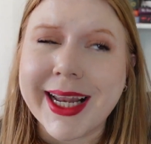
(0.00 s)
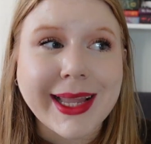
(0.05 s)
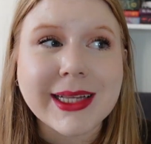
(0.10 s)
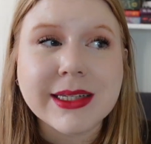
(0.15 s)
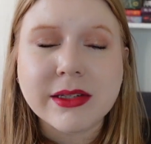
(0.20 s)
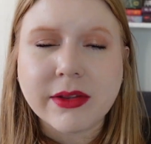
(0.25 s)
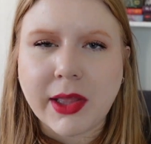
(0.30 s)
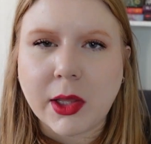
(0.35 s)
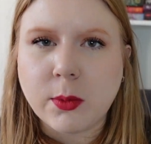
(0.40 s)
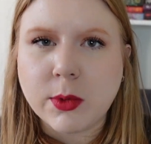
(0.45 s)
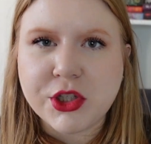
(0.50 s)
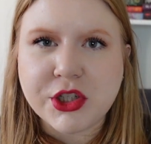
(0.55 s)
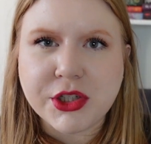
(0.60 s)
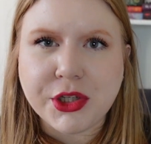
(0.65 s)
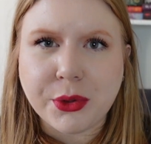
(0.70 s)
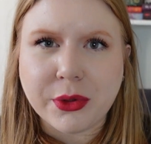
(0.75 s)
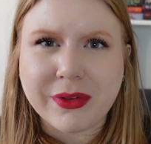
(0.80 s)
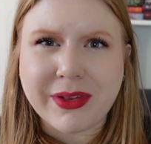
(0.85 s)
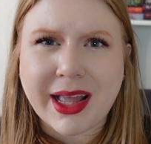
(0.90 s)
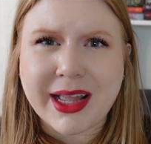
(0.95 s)
And language is
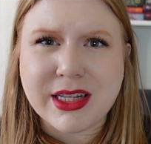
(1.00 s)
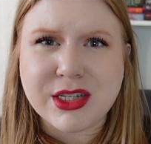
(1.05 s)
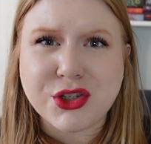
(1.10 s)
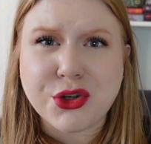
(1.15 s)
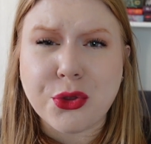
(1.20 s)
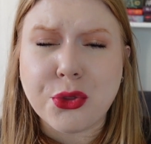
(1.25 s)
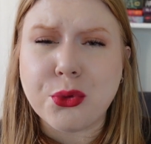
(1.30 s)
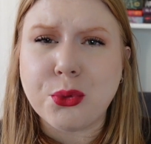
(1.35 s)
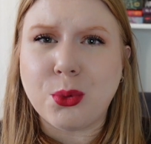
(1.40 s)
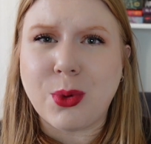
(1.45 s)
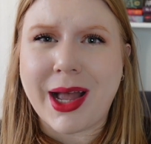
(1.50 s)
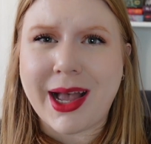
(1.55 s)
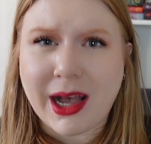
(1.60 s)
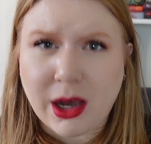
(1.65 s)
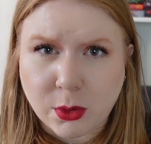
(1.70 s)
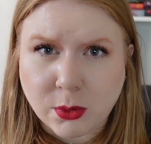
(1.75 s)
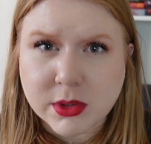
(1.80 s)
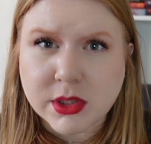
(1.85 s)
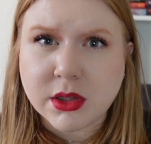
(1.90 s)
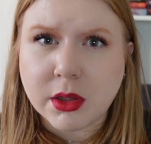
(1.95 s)
utilized
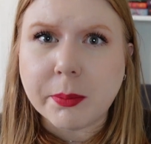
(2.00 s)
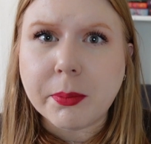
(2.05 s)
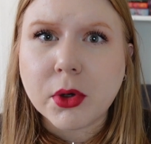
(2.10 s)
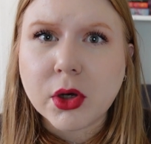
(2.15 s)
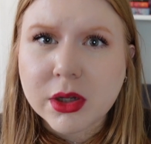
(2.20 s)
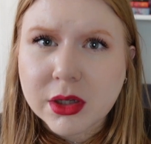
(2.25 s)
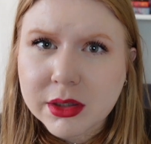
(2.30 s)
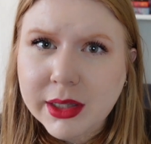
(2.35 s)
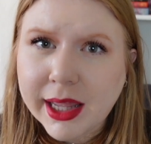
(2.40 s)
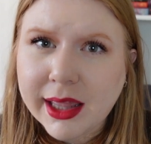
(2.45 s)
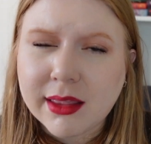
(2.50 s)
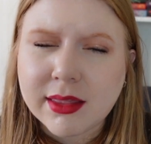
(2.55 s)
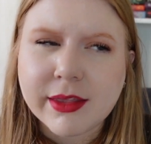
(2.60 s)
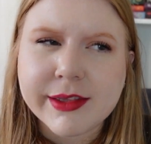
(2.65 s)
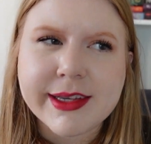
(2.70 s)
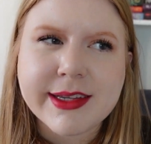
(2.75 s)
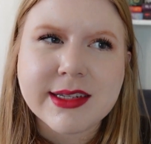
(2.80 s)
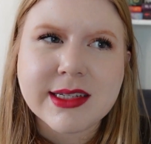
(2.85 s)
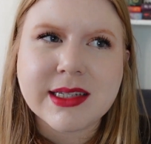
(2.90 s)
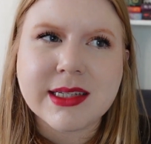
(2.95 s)
throughout the book like
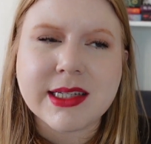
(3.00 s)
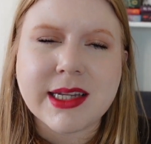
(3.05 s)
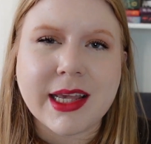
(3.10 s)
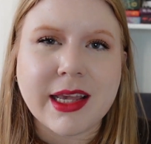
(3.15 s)
this.